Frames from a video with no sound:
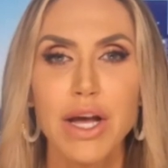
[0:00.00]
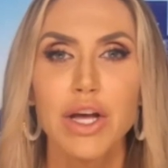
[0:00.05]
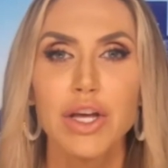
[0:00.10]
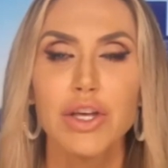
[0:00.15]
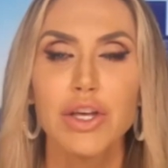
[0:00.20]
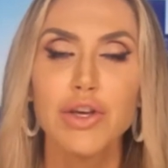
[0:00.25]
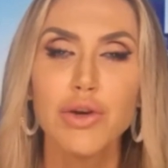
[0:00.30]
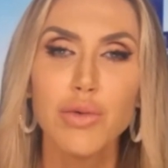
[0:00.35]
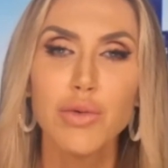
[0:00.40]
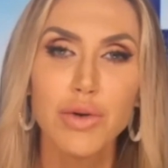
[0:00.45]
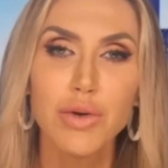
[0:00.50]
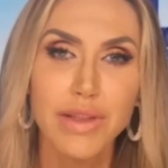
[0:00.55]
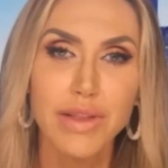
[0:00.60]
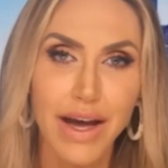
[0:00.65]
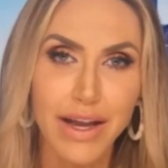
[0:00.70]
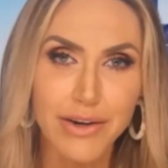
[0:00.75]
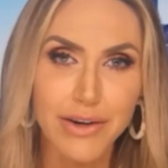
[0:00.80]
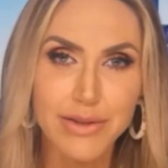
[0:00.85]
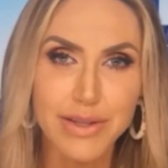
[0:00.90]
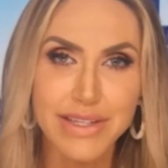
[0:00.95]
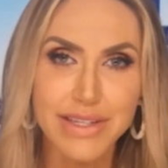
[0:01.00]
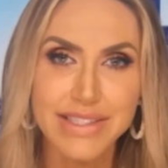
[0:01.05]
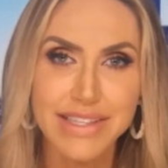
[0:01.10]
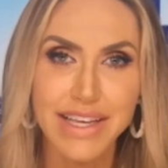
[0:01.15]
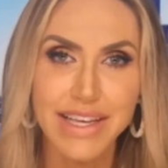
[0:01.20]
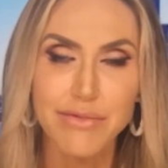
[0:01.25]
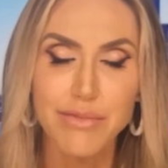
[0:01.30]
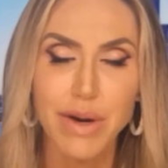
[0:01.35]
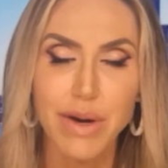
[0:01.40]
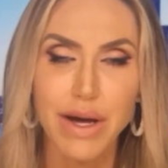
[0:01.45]
you will not only
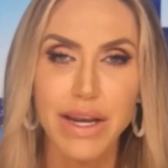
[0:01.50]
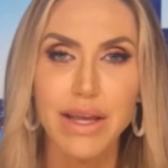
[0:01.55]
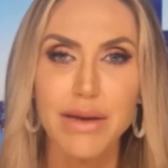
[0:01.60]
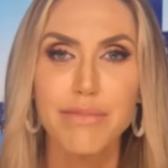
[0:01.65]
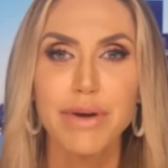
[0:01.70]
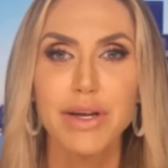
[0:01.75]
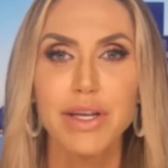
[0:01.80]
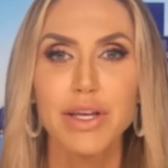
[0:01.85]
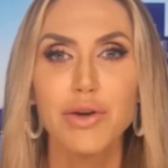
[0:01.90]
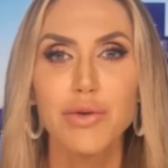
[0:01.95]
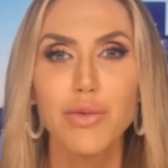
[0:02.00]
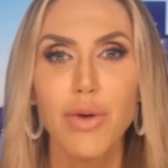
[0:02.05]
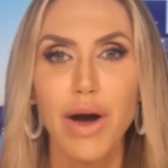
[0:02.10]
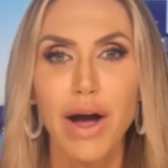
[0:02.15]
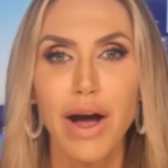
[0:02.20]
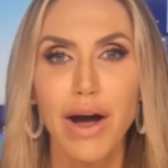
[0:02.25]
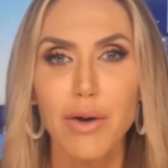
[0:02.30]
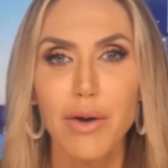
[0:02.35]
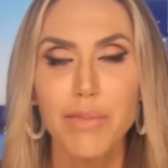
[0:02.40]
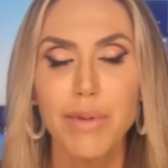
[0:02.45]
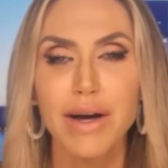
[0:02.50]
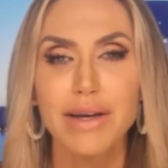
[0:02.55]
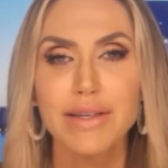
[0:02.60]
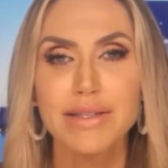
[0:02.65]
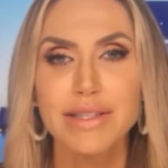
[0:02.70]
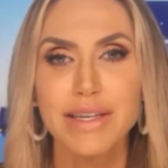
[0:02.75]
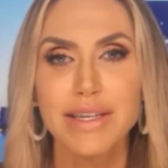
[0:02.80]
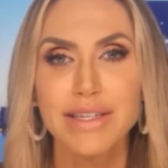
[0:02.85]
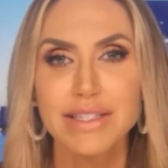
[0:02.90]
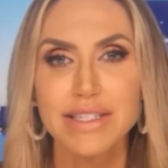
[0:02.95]
save money, but you will help us
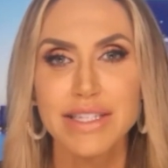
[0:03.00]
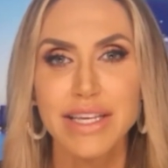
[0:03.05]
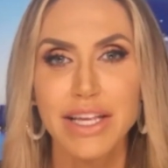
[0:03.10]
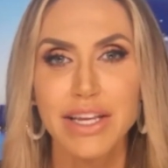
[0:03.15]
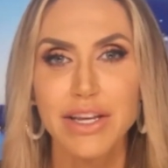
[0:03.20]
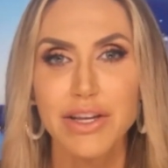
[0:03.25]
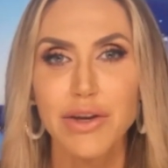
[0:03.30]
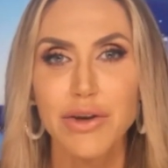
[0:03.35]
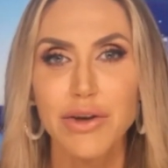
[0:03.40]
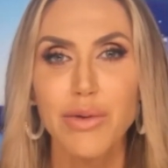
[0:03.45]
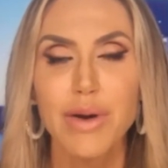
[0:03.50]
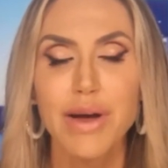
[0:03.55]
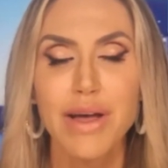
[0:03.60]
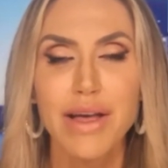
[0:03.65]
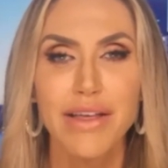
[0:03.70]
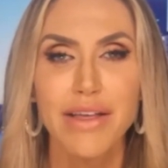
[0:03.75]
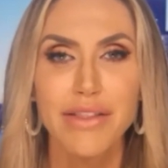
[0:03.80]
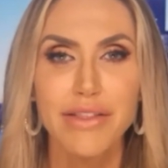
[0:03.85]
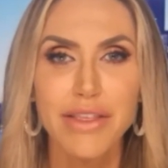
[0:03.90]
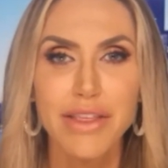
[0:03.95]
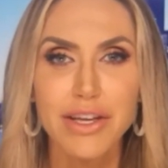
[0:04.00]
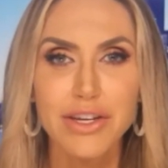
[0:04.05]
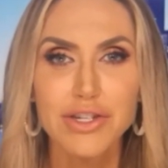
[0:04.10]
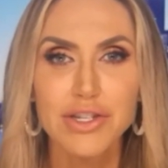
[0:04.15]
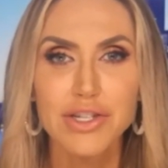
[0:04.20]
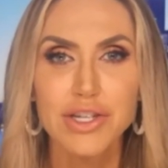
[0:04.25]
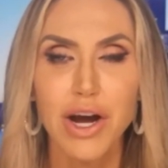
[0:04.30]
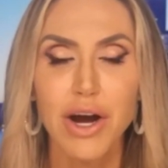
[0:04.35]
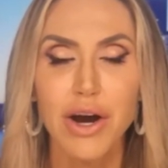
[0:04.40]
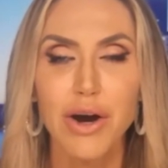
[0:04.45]
continue this
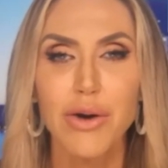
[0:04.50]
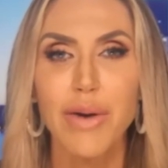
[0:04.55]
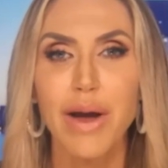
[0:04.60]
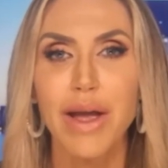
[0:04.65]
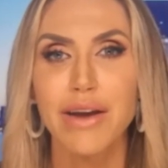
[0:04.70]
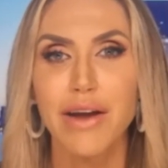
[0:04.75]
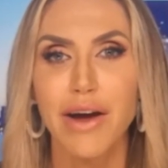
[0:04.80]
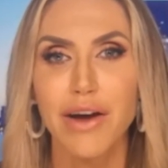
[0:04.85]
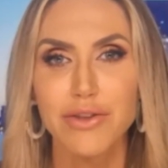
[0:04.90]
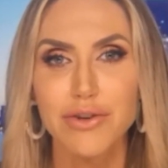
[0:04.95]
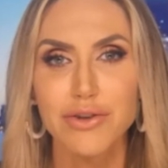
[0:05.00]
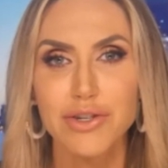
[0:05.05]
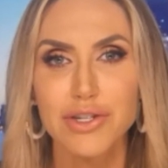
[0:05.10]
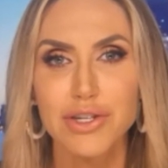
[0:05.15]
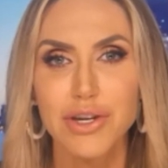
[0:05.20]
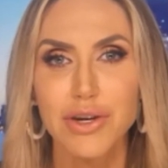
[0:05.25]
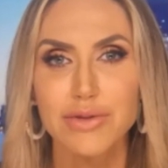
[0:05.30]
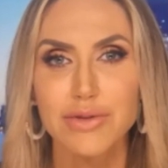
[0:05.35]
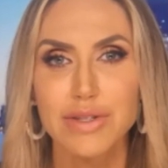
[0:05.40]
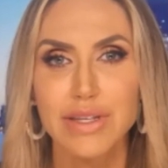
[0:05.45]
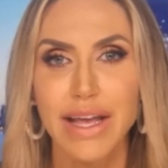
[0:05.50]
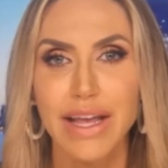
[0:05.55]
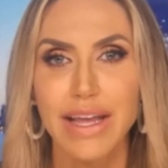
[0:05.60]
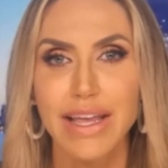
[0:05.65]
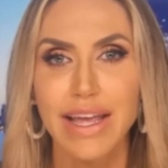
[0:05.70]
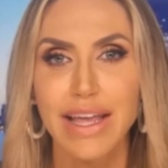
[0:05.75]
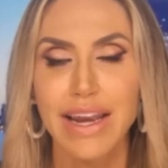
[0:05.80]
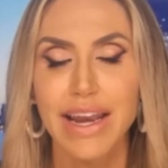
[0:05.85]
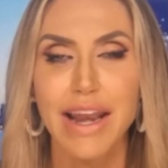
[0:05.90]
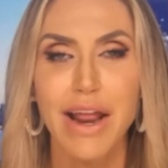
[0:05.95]
show and other shows like
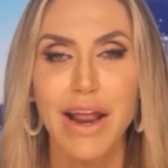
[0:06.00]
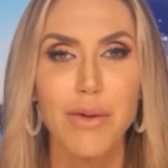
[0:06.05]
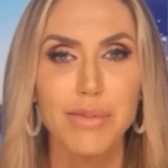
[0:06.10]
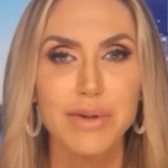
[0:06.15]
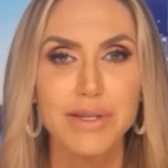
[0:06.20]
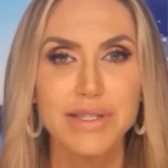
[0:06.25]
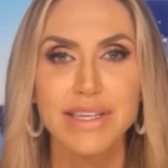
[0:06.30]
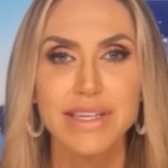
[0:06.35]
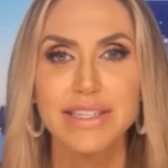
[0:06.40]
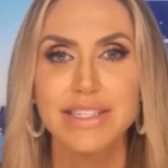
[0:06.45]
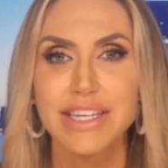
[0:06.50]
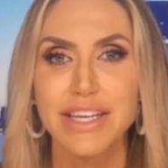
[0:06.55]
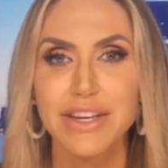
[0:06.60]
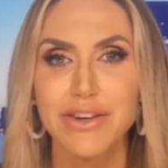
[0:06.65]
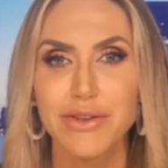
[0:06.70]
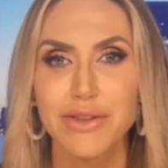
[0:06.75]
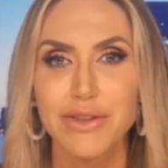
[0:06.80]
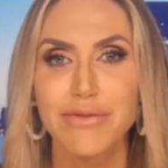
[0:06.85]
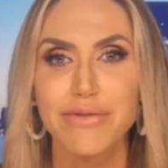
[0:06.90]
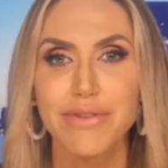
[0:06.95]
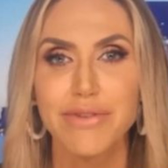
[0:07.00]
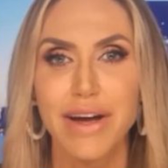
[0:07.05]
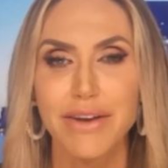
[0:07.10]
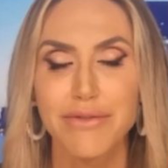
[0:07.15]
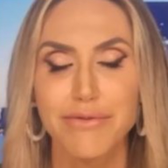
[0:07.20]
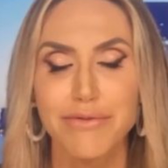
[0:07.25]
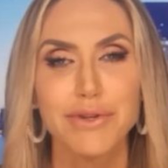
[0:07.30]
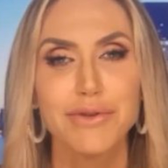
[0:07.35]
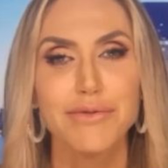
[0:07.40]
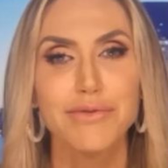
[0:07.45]
it and help us continue the fight
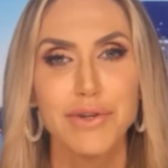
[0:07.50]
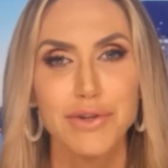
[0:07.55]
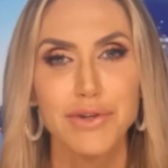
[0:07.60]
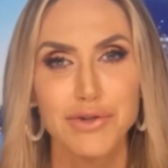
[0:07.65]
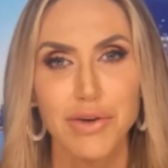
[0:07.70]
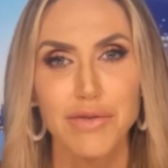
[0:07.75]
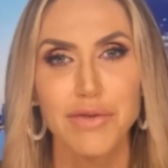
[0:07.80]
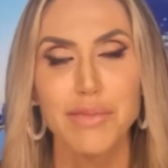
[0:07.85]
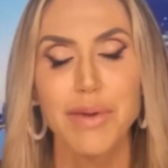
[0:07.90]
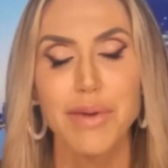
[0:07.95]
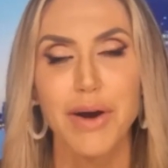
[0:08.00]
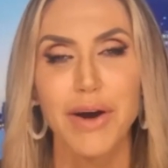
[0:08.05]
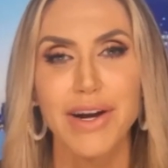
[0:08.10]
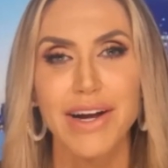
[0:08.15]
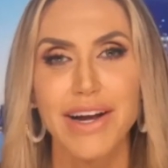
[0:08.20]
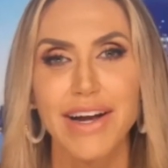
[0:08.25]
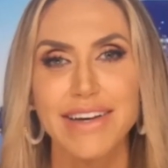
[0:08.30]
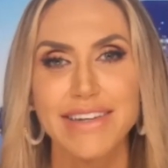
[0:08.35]
for the future of America.